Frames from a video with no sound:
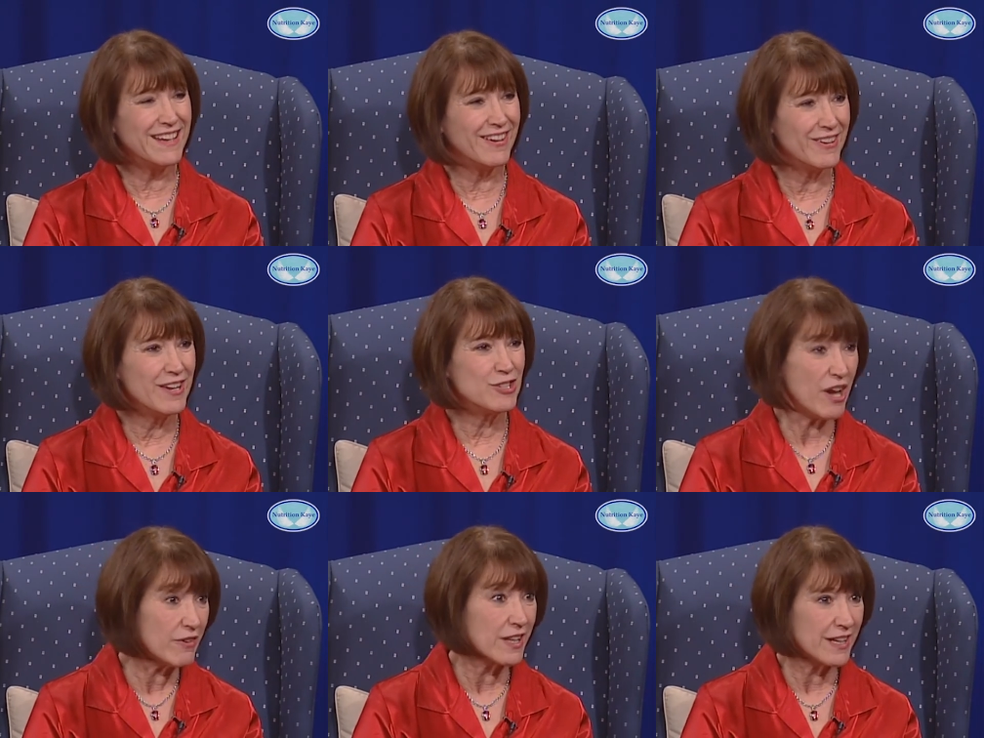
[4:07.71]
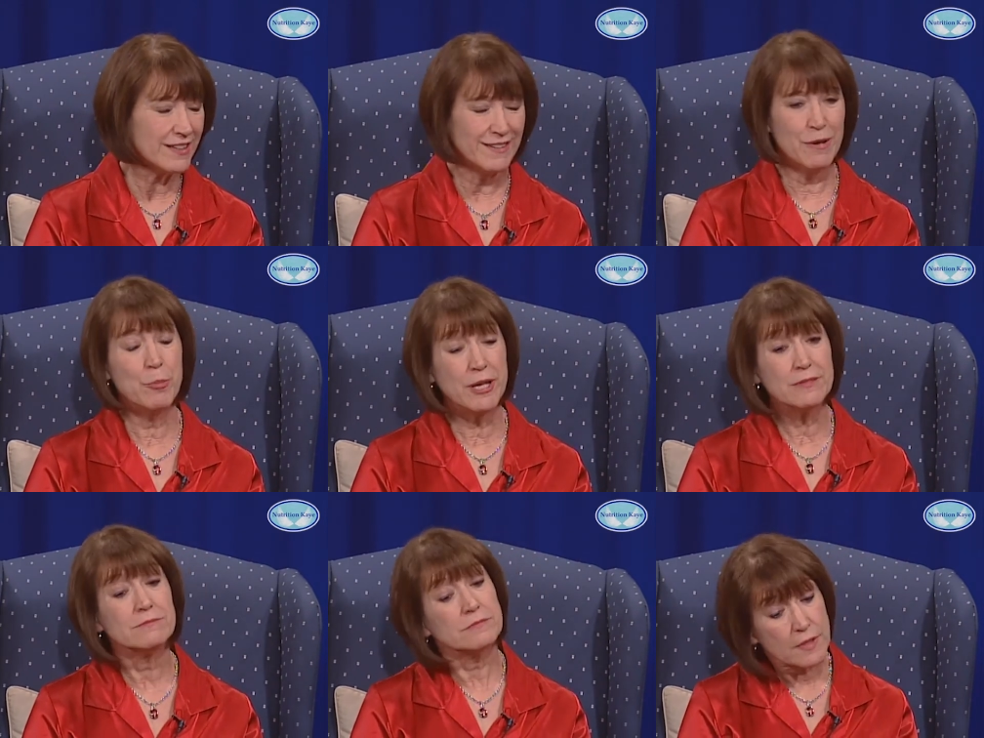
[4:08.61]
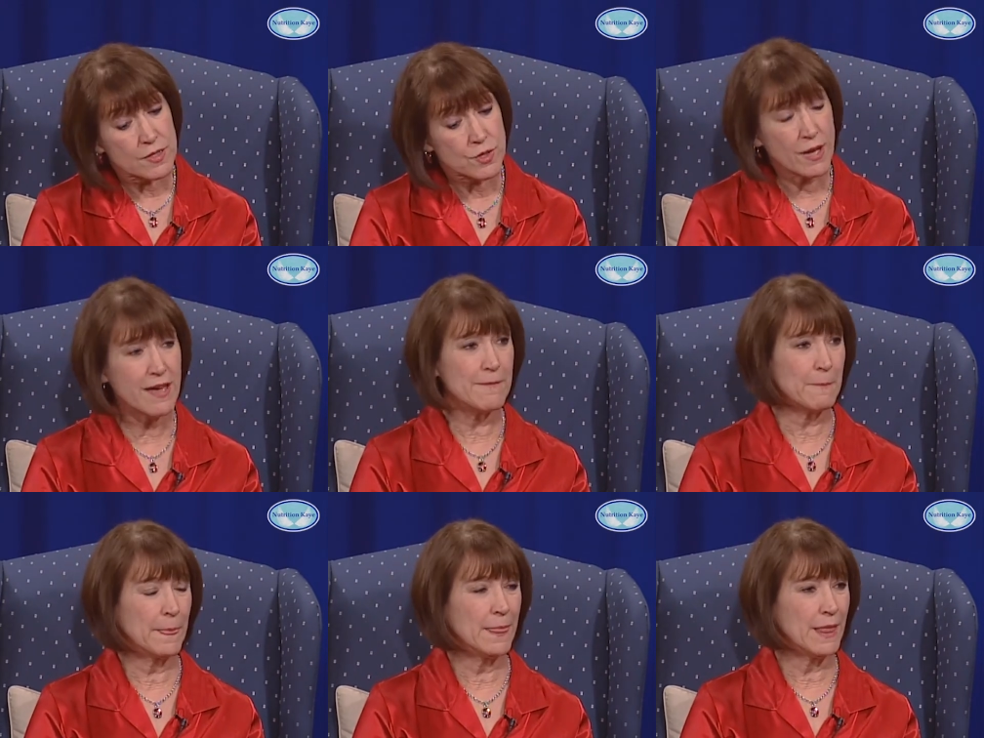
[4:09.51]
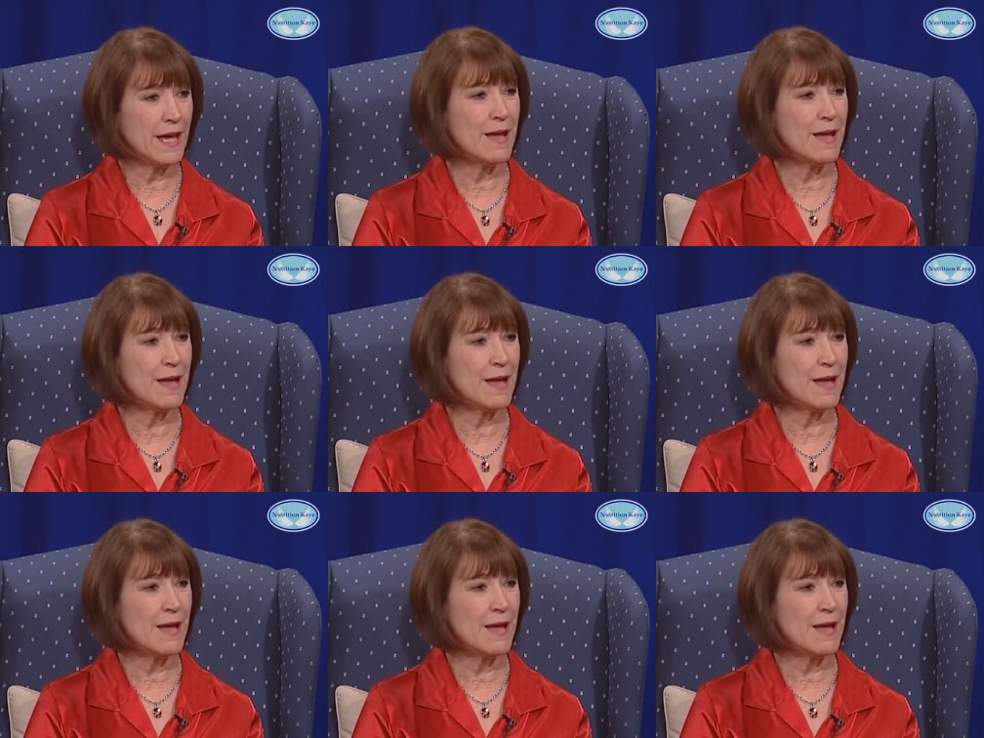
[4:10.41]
you know, shoveling, shoveling yeah. but it's okay. You, you and me both.